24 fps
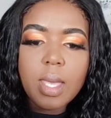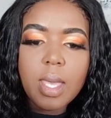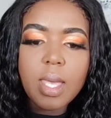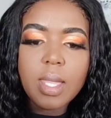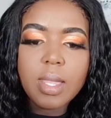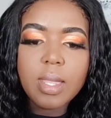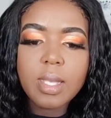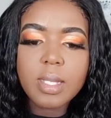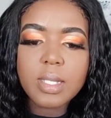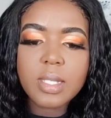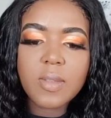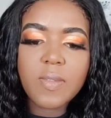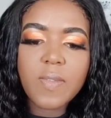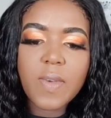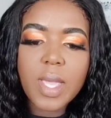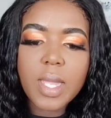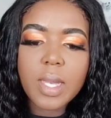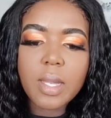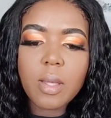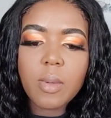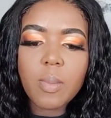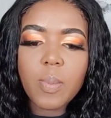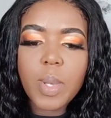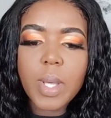And this
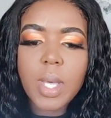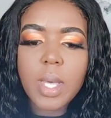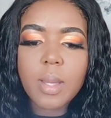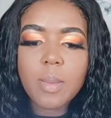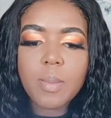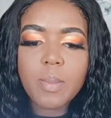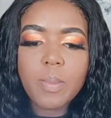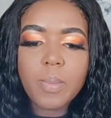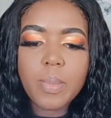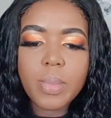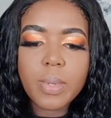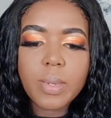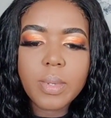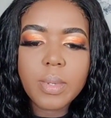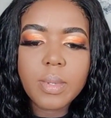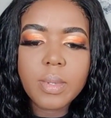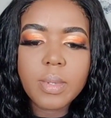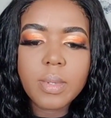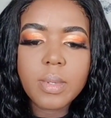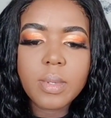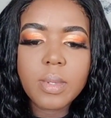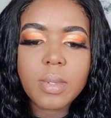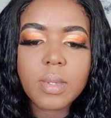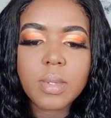final pump,
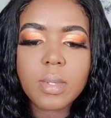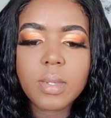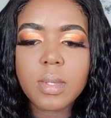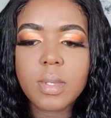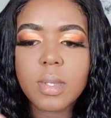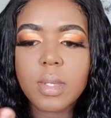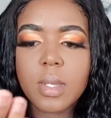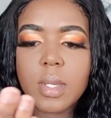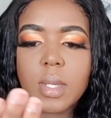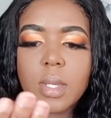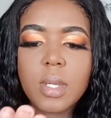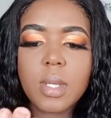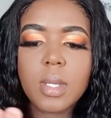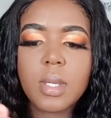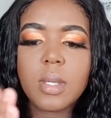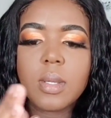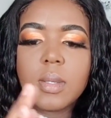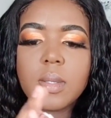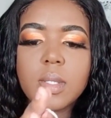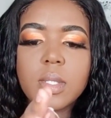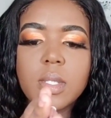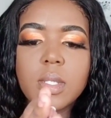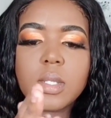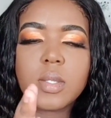
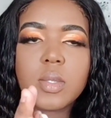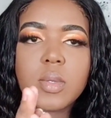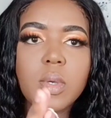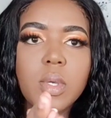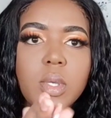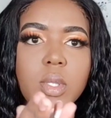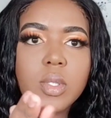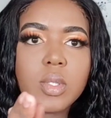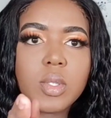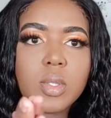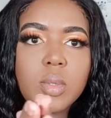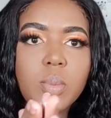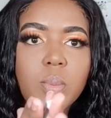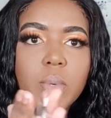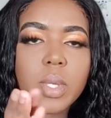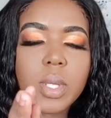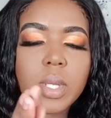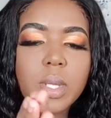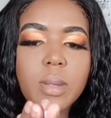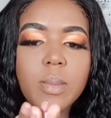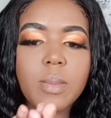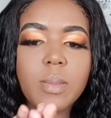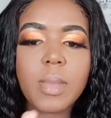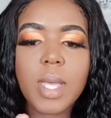just going to put
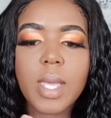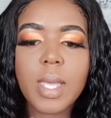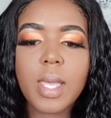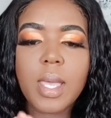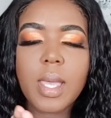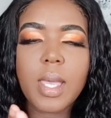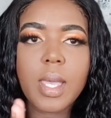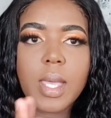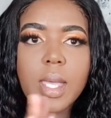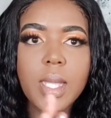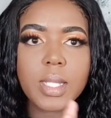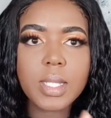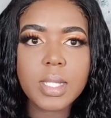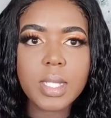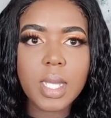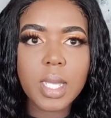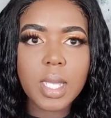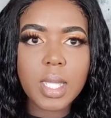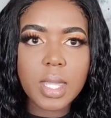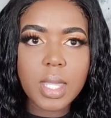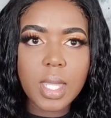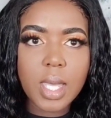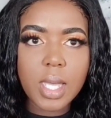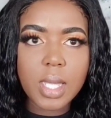it in my hands
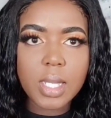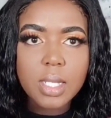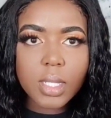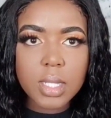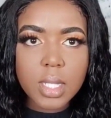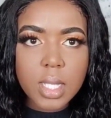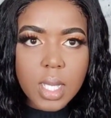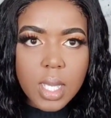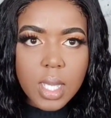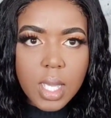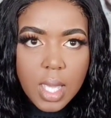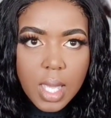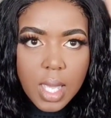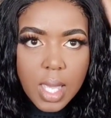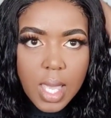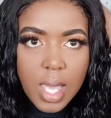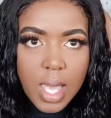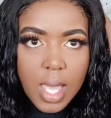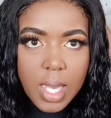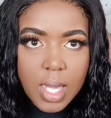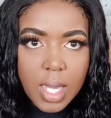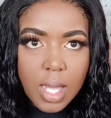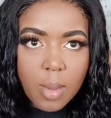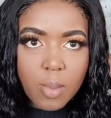like that.
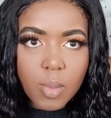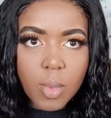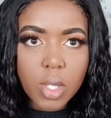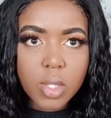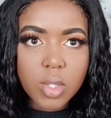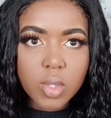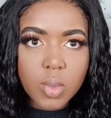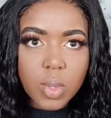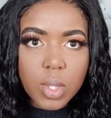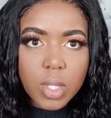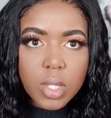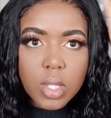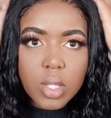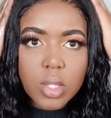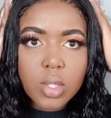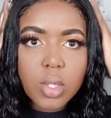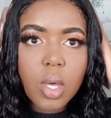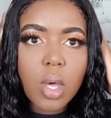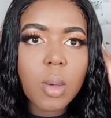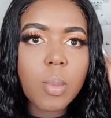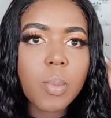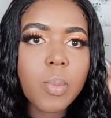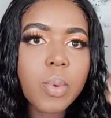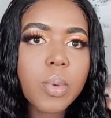And I'm not doing the
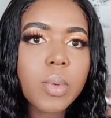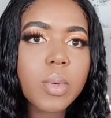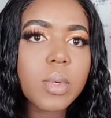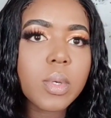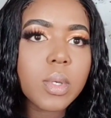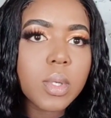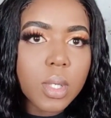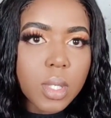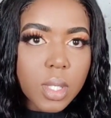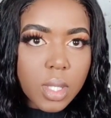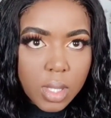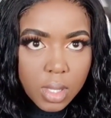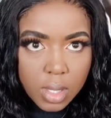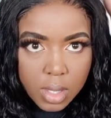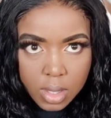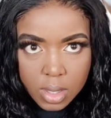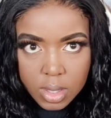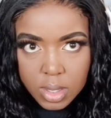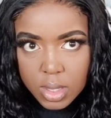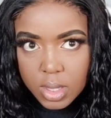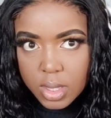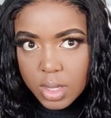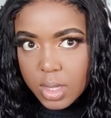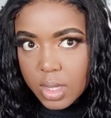top,
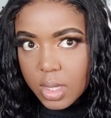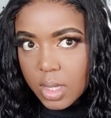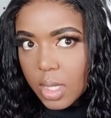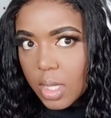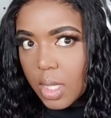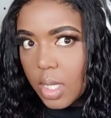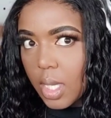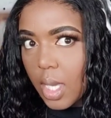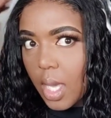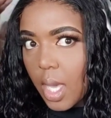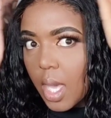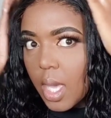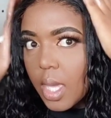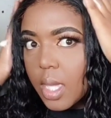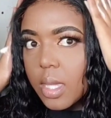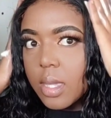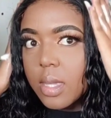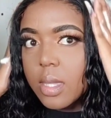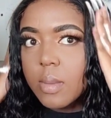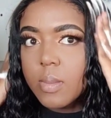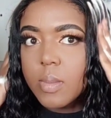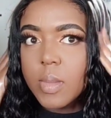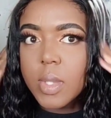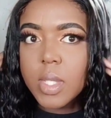just here in
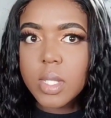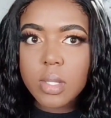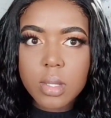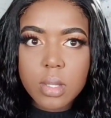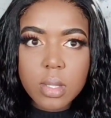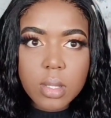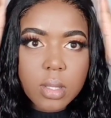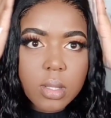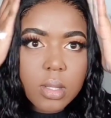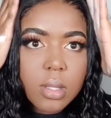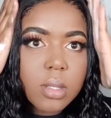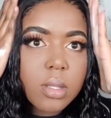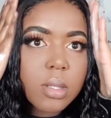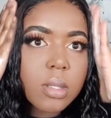the middle,